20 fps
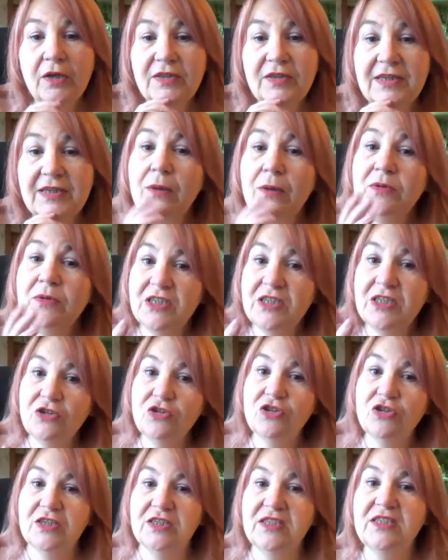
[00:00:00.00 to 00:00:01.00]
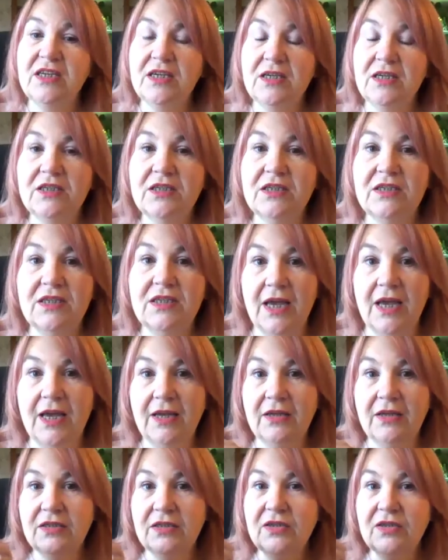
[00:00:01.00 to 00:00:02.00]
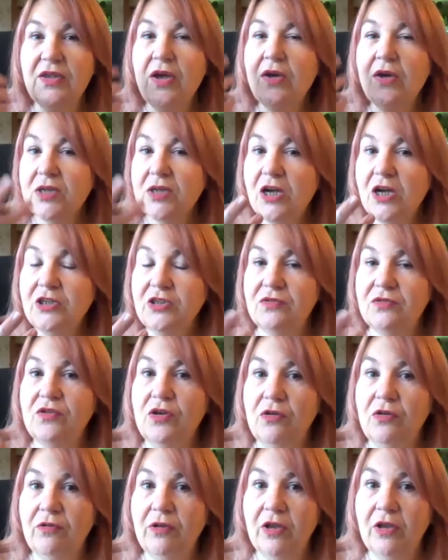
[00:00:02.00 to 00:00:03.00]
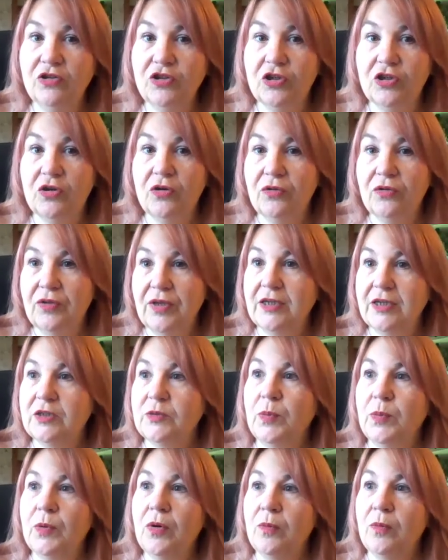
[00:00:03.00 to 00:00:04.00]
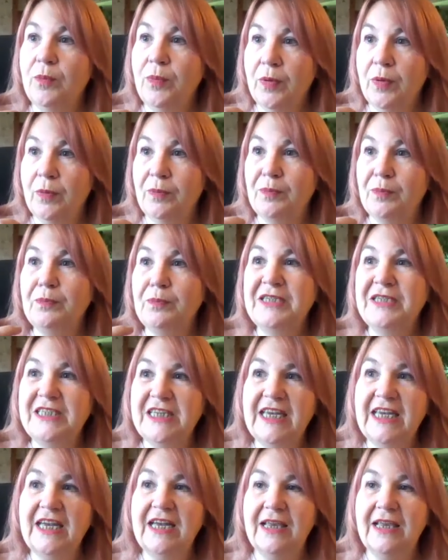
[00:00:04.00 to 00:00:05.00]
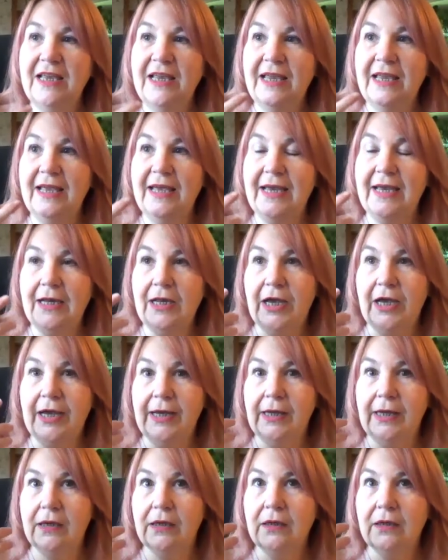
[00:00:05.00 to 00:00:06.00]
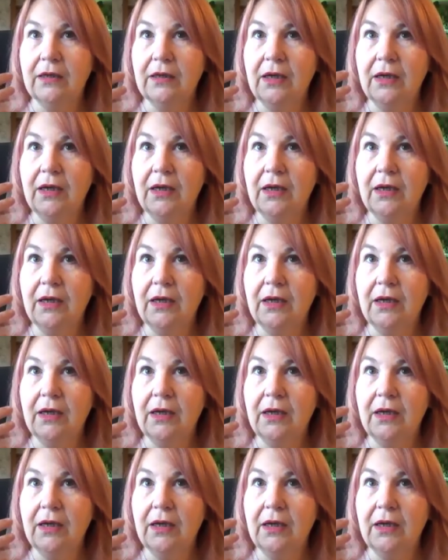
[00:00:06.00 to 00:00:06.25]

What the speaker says: So that was interesting to see. So those kind of neurological things, but particularly like